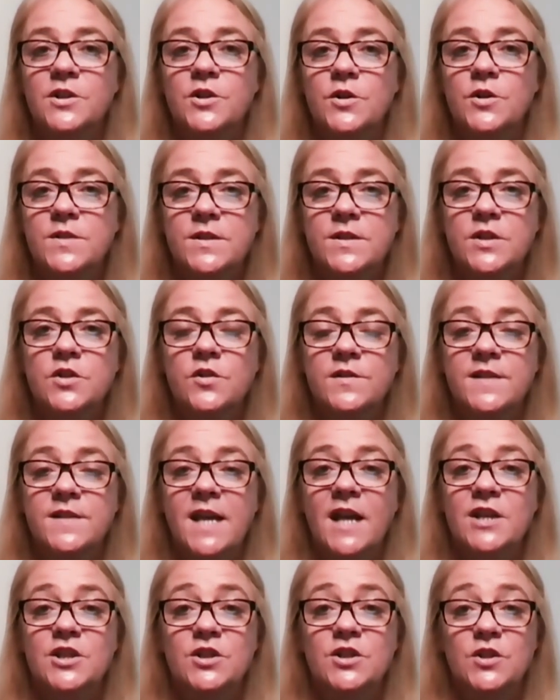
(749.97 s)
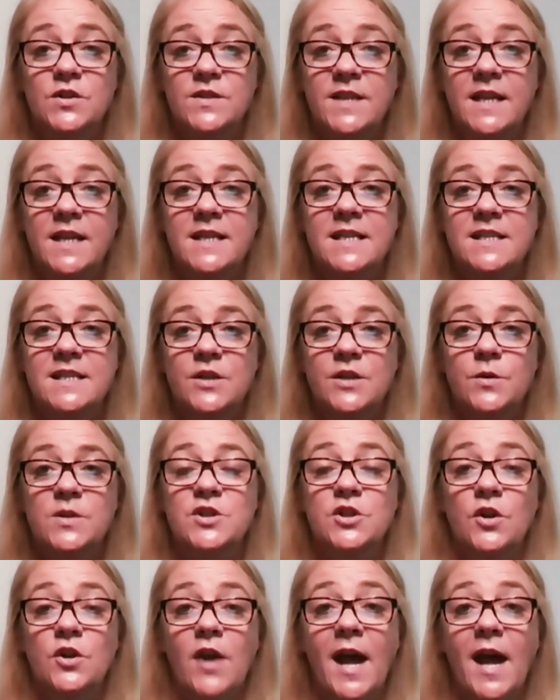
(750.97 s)
the transactional data to
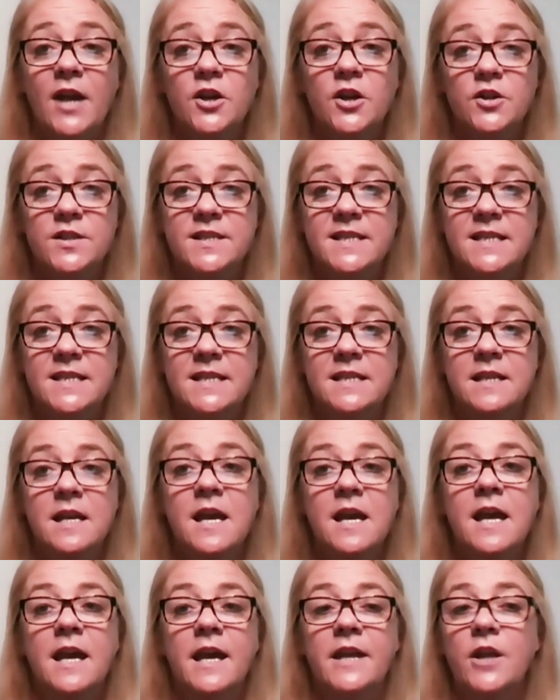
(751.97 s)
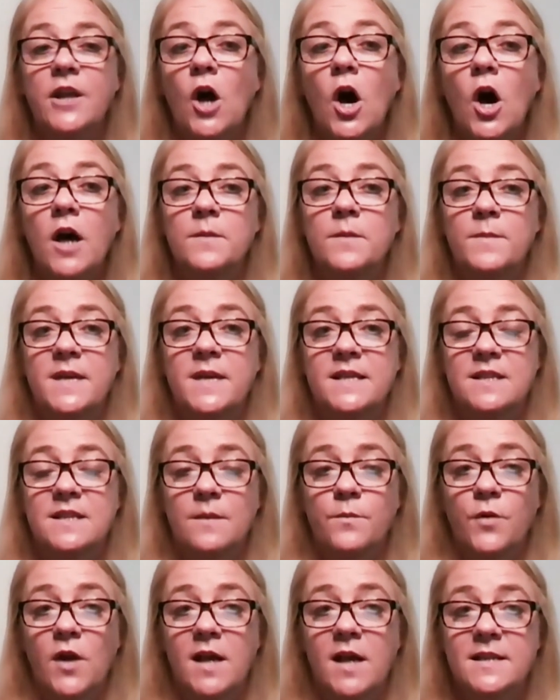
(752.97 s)
ensure accuracy and automates the
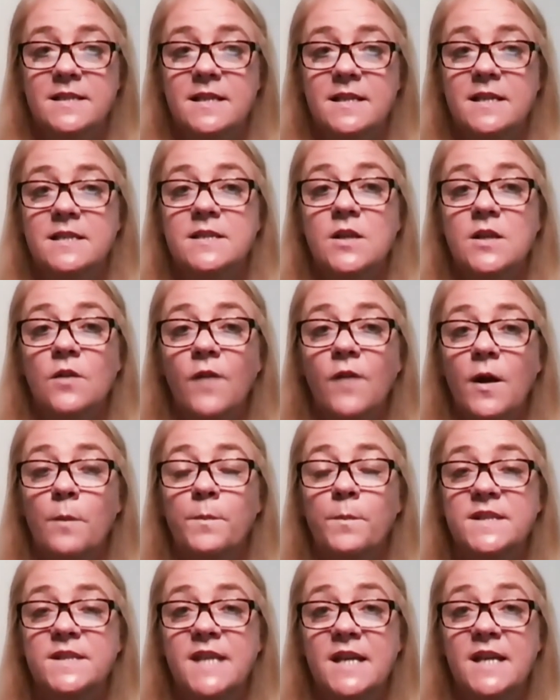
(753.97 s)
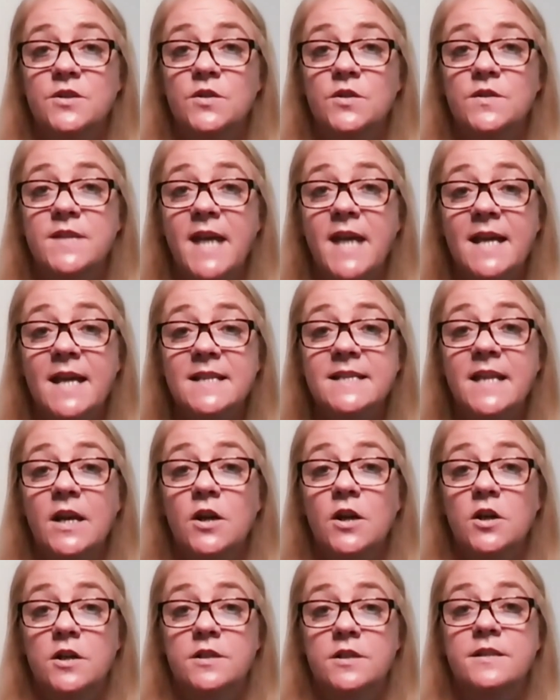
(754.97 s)
process around potential tax
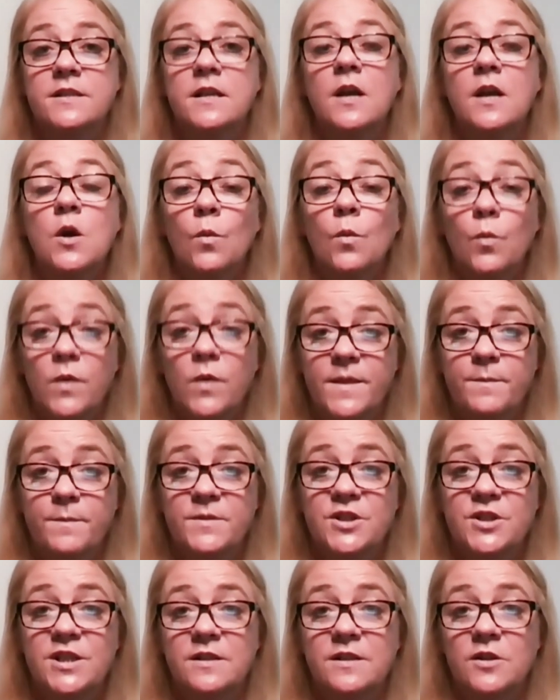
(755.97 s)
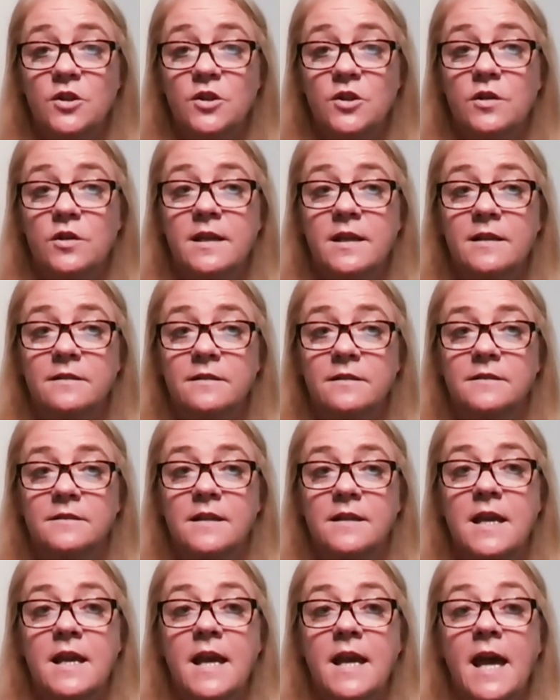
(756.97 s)
errors with machine learning.
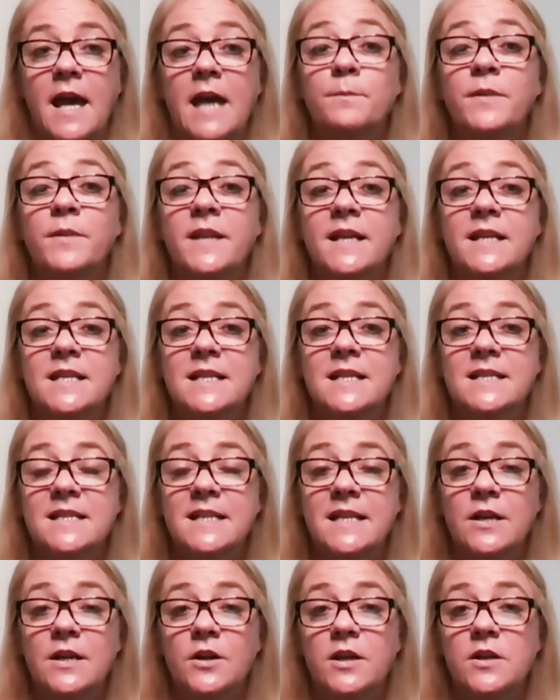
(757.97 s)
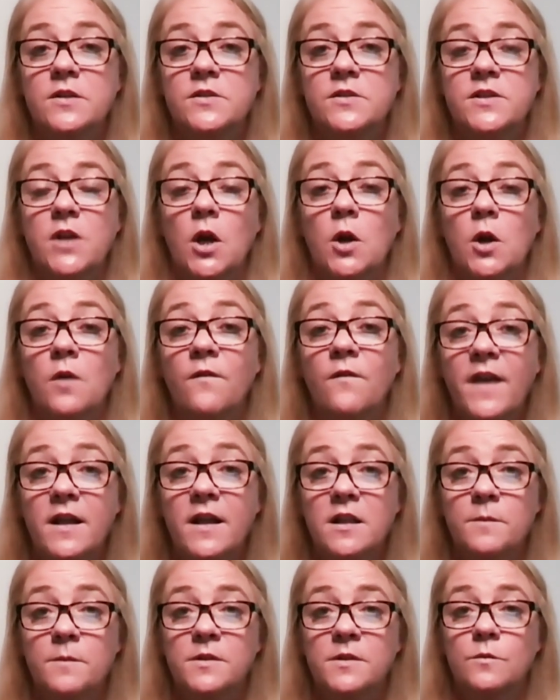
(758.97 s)
And planning scenarios are
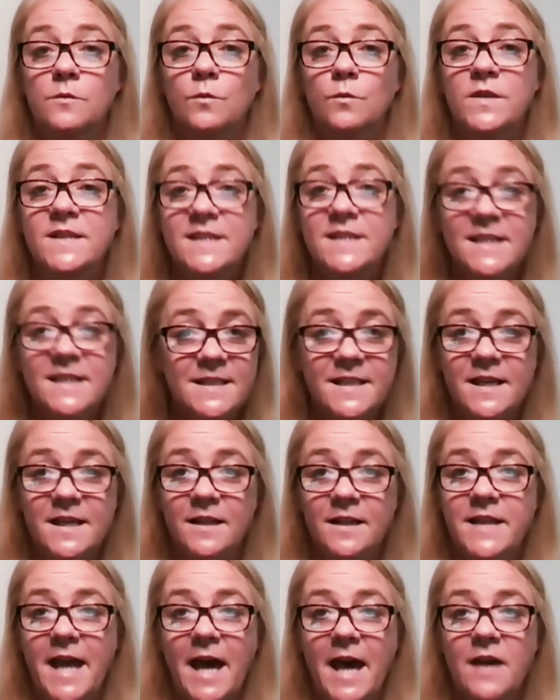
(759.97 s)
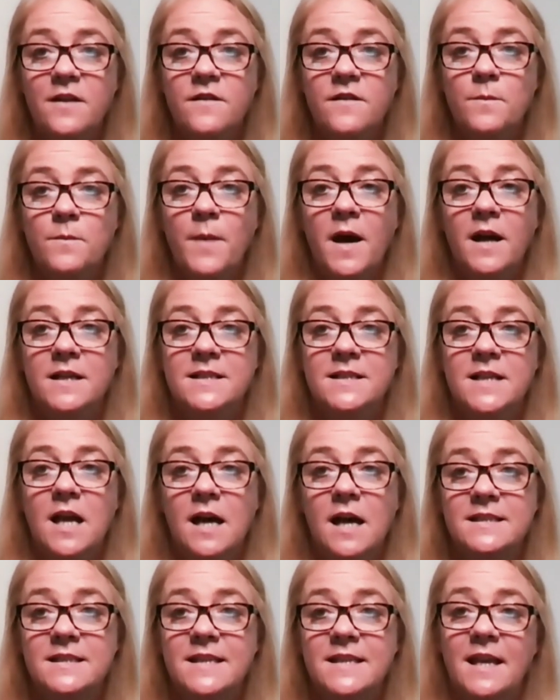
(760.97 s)
available with detailed out-of-the-box
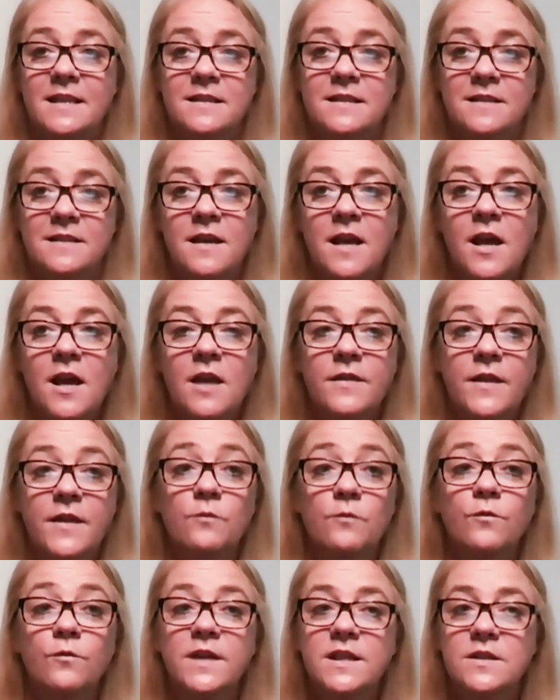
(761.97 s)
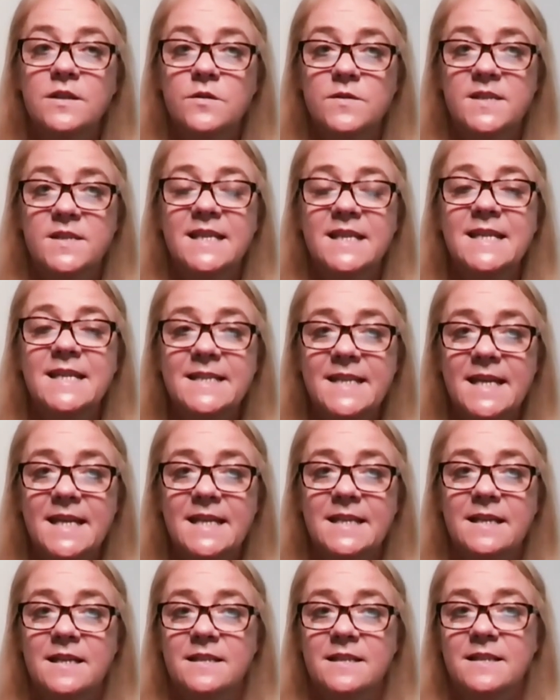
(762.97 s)
content that reuse key
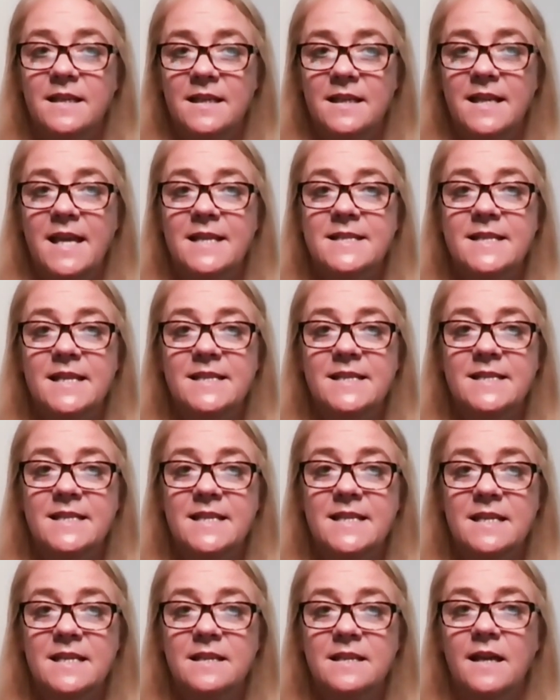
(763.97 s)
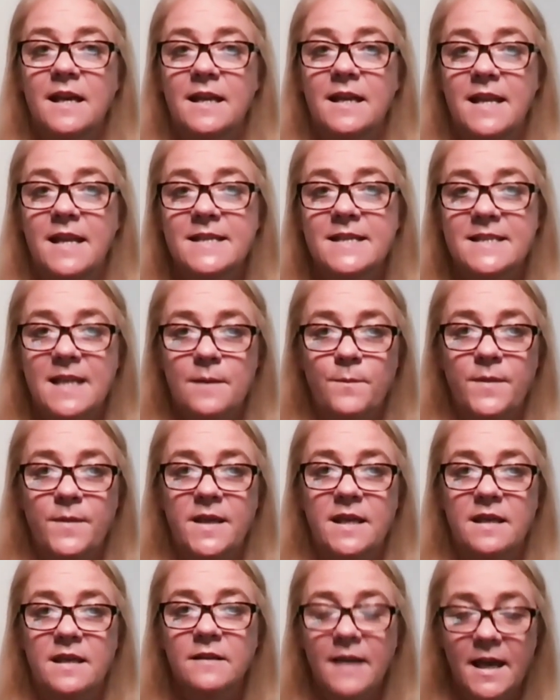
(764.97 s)
data in SAC and
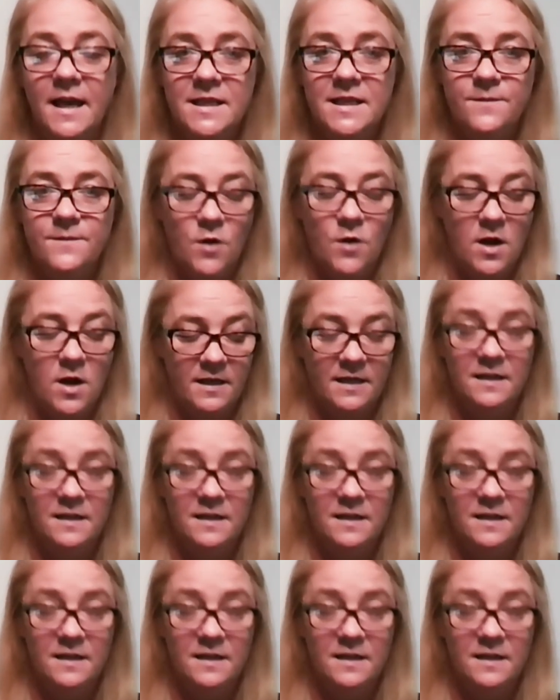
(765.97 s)
SAP S/4HANA